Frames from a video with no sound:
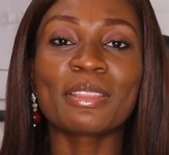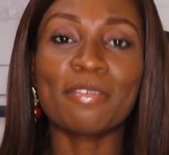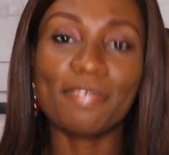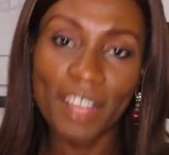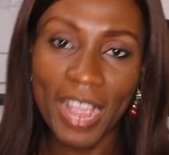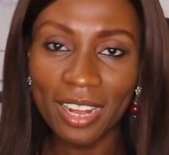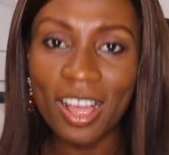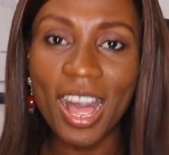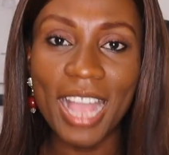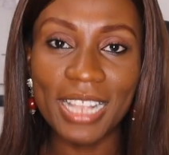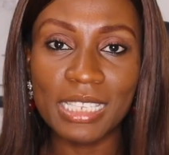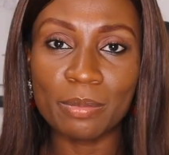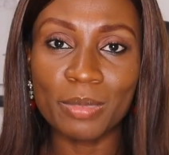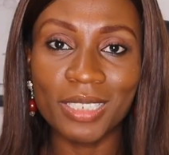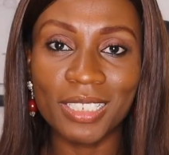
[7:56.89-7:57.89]
The final
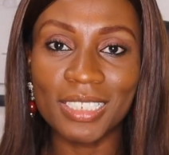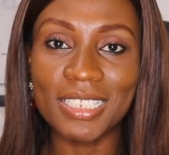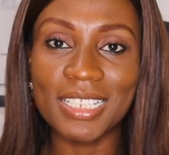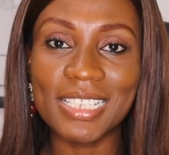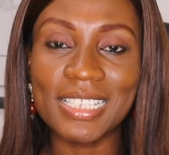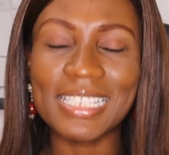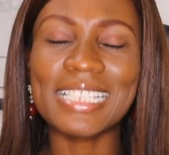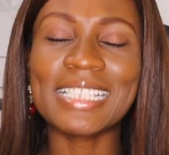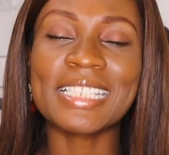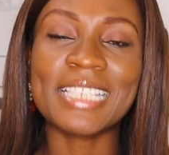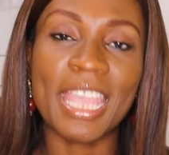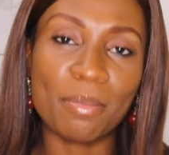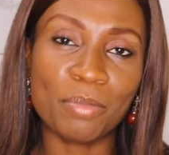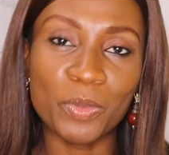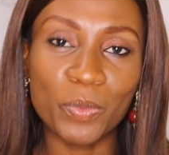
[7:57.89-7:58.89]
item in the list is
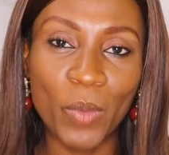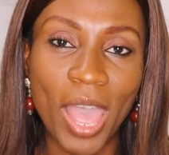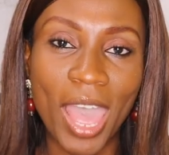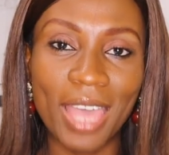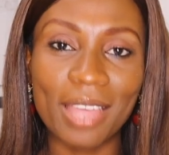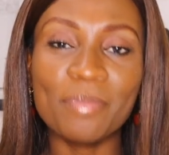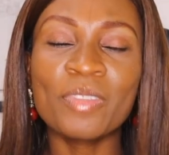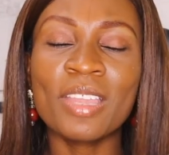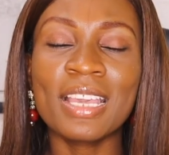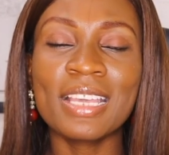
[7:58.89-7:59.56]
tableware.